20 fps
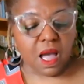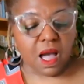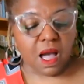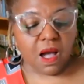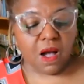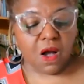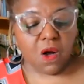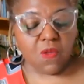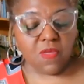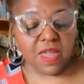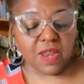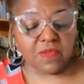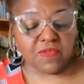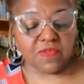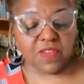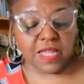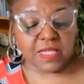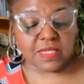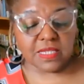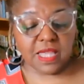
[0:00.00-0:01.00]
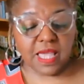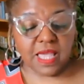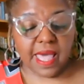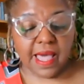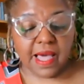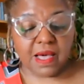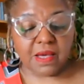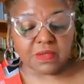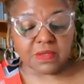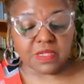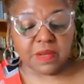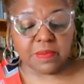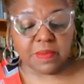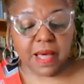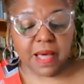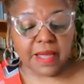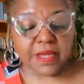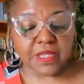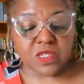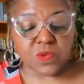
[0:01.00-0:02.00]
All that fancy house and
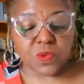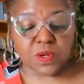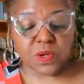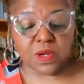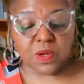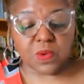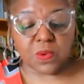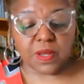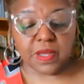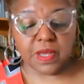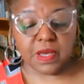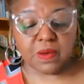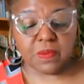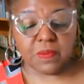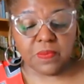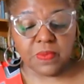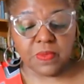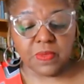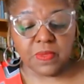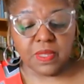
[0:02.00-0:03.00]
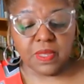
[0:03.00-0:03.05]
mice running around.